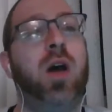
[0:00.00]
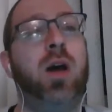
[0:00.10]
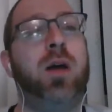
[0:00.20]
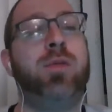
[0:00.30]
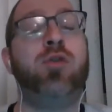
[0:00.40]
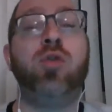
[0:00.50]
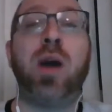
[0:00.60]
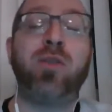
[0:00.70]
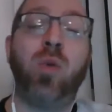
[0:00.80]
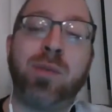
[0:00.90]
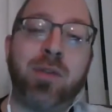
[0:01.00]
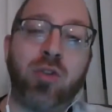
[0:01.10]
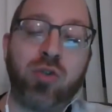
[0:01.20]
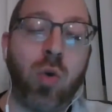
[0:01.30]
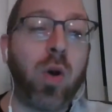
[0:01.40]
You do have to worry about the
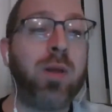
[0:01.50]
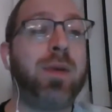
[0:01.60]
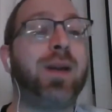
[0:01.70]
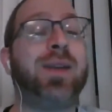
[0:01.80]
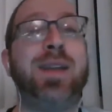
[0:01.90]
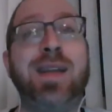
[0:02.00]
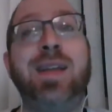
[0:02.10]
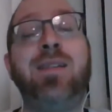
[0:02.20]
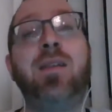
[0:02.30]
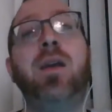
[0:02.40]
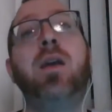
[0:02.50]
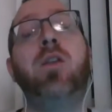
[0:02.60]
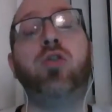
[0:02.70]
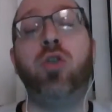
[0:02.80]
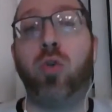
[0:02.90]
scoring because
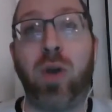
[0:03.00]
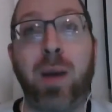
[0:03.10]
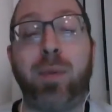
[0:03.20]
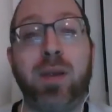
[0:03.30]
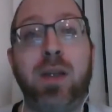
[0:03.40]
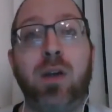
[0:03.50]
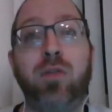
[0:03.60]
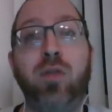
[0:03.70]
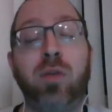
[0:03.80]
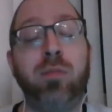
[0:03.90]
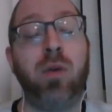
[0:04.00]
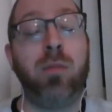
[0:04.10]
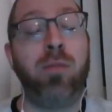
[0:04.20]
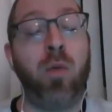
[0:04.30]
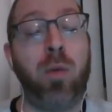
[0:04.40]
there's no grappling here for
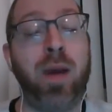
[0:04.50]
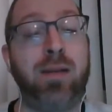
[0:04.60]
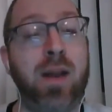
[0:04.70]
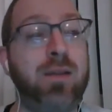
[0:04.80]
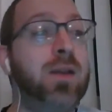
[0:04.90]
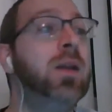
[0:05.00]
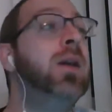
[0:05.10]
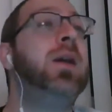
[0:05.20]
Makdessi.